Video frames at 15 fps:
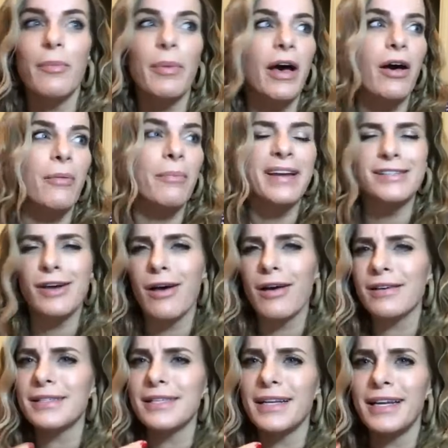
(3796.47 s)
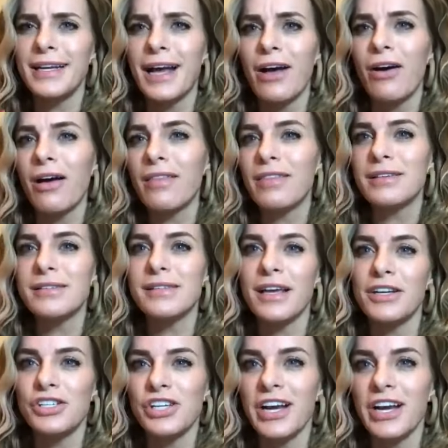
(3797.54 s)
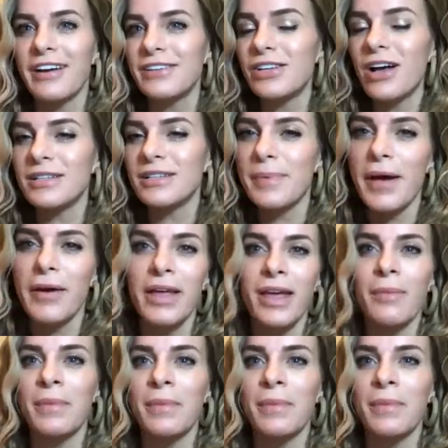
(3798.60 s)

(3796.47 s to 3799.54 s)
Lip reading: about my dog sitting out on the sun chair and talked about him.